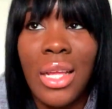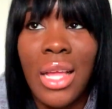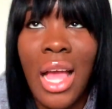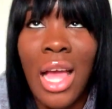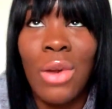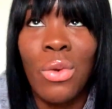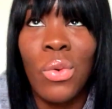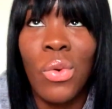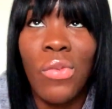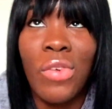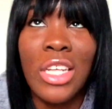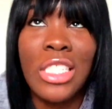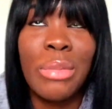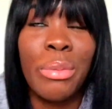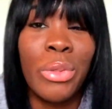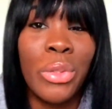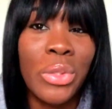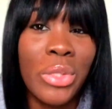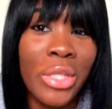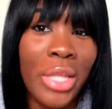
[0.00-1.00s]
I don't know if I should
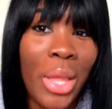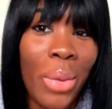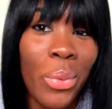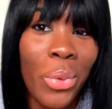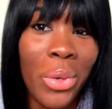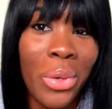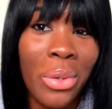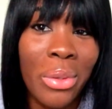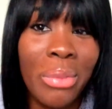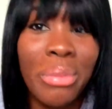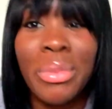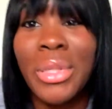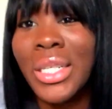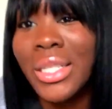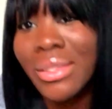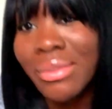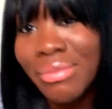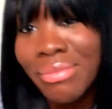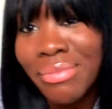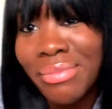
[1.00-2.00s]
be using that word, but
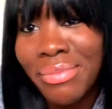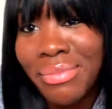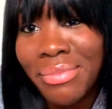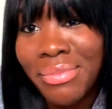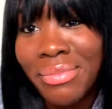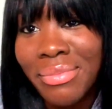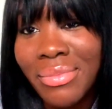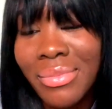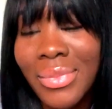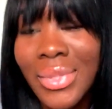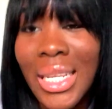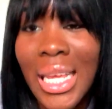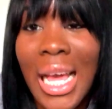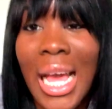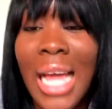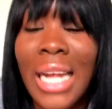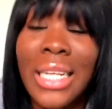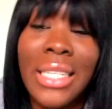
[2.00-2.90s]
I